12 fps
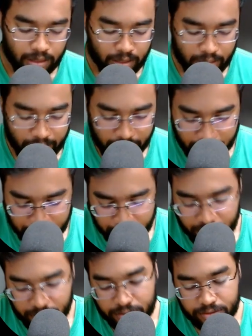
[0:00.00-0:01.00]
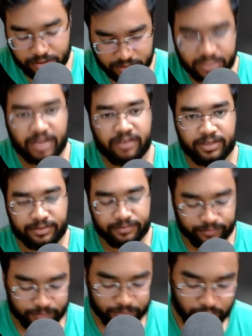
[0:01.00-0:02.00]
and number 7.
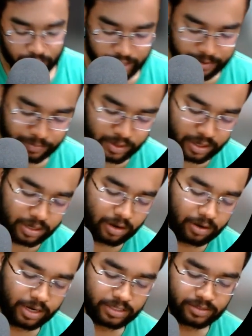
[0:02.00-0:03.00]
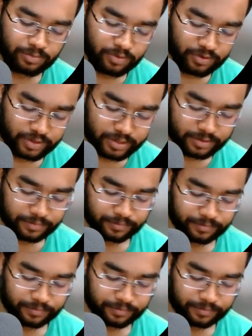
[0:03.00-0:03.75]
Okay, now let's evaluate.